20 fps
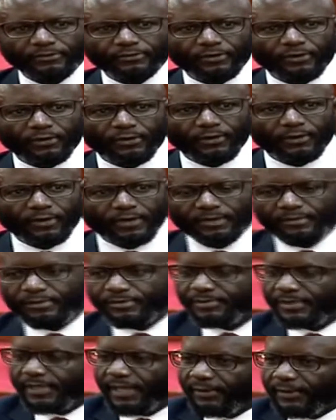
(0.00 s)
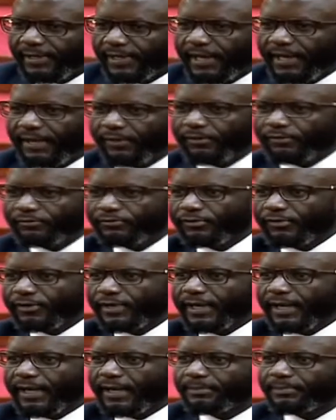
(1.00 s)
So, Honorable Speaker, when I was
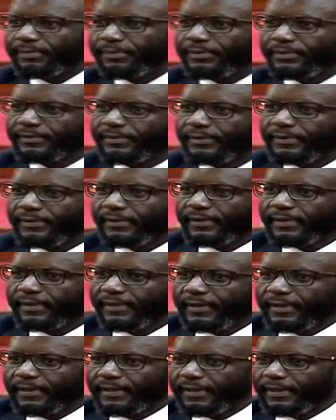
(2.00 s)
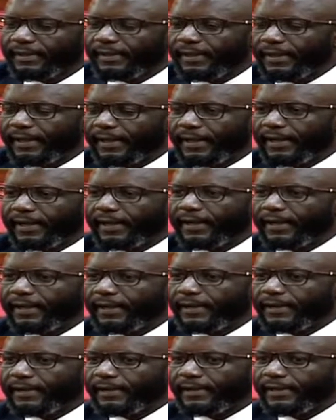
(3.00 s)
growing up,
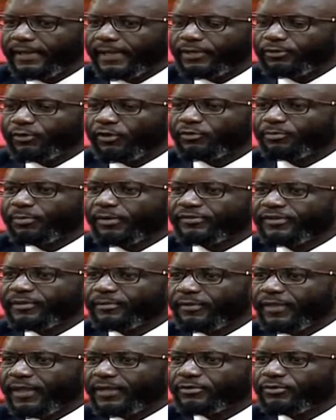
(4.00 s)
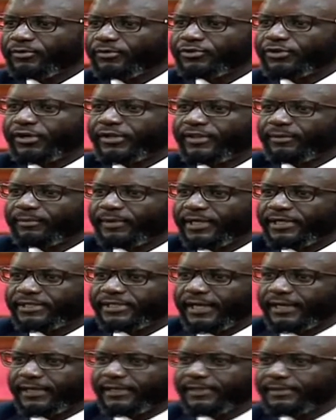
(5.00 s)
it was possible that you would join the
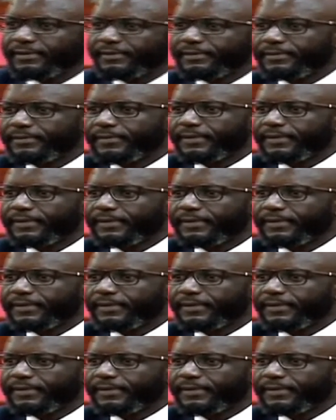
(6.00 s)
military